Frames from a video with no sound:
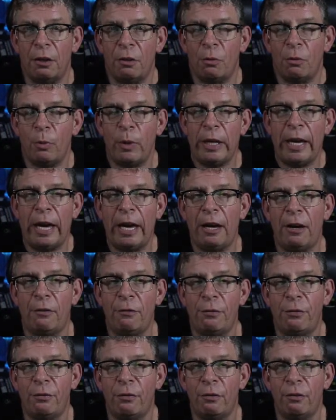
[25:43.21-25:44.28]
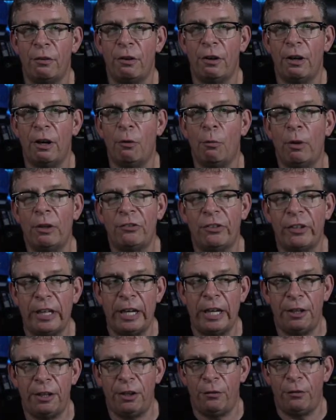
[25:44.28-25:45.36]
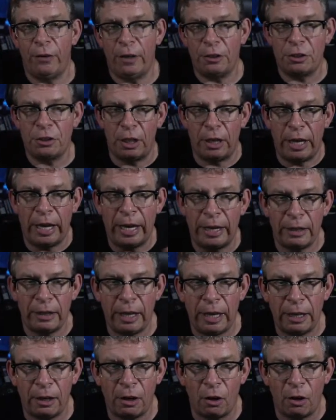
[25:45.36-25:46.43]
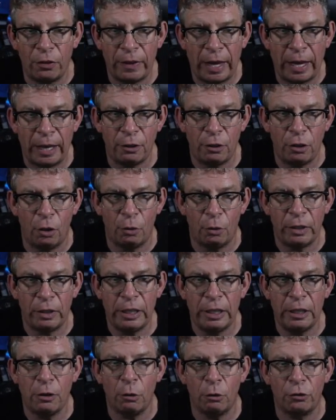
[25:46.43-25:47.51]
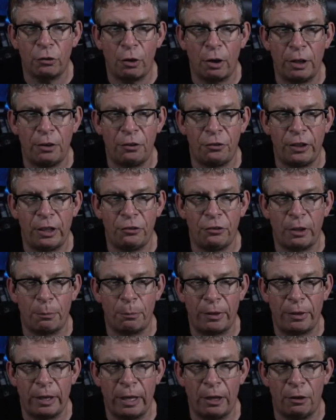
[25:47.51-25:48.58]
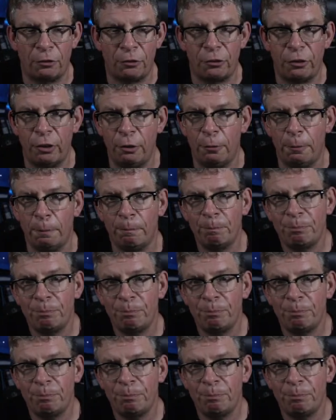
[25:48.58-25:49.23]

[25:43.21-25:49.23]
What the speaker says: we have, once again, a division. And on that note, he goes on to say something else too.